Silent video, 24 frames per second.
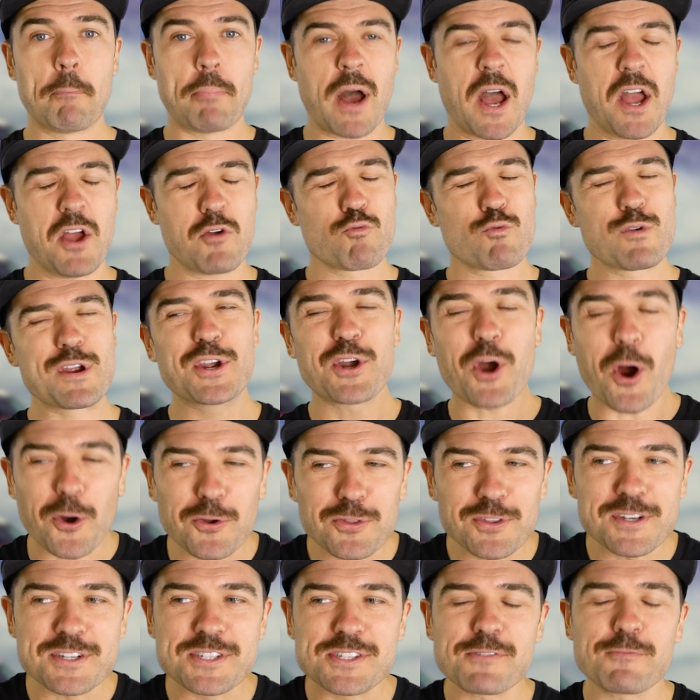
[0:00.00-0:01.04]
But
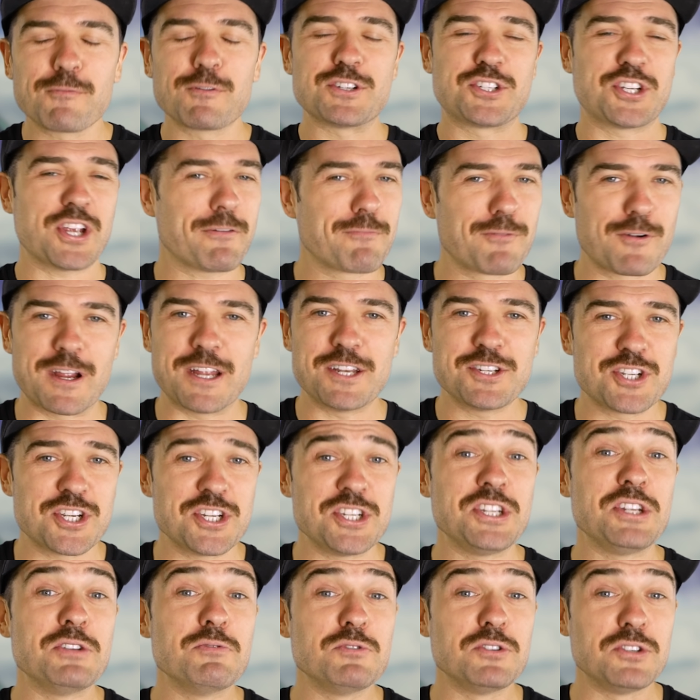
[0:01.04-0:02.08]
regardless of whichever
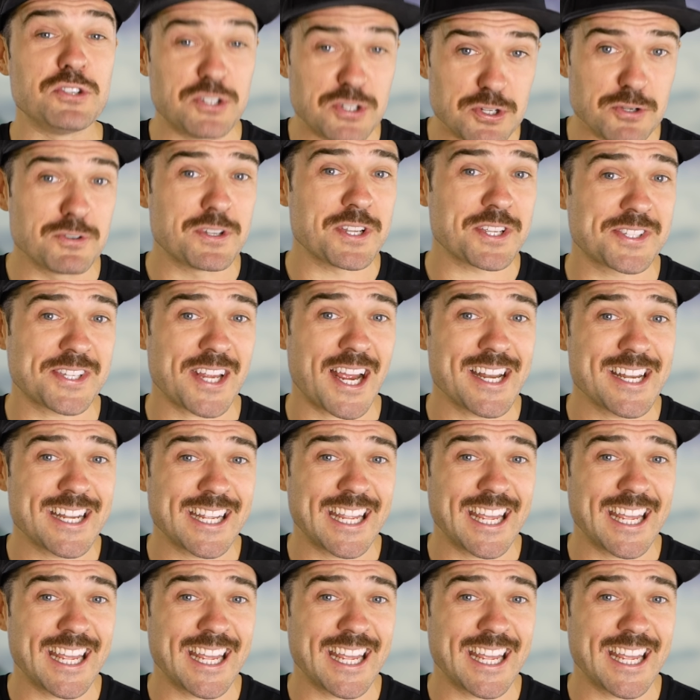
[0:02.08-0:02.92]
engine you do decide to